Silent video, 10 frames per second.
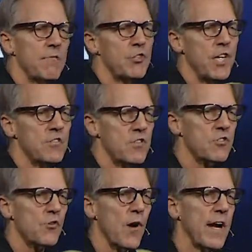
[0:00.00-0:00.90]
of
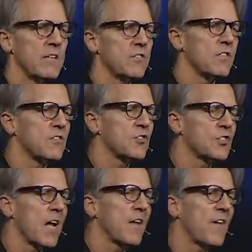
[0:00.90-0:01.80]
Jesus Christ, the
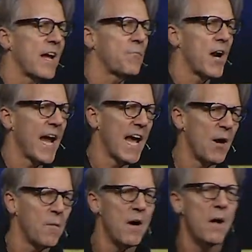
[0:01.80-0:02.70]
son of
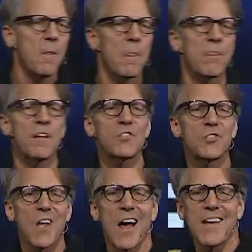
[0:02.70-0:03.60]
Abraham, the
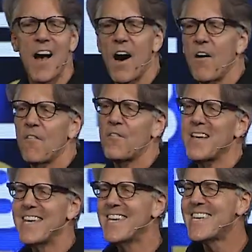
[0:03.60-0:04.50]
son of
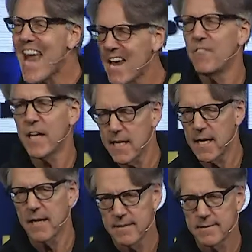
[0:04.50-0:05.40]

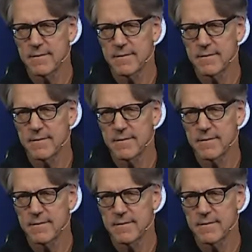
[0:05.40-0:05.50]
David.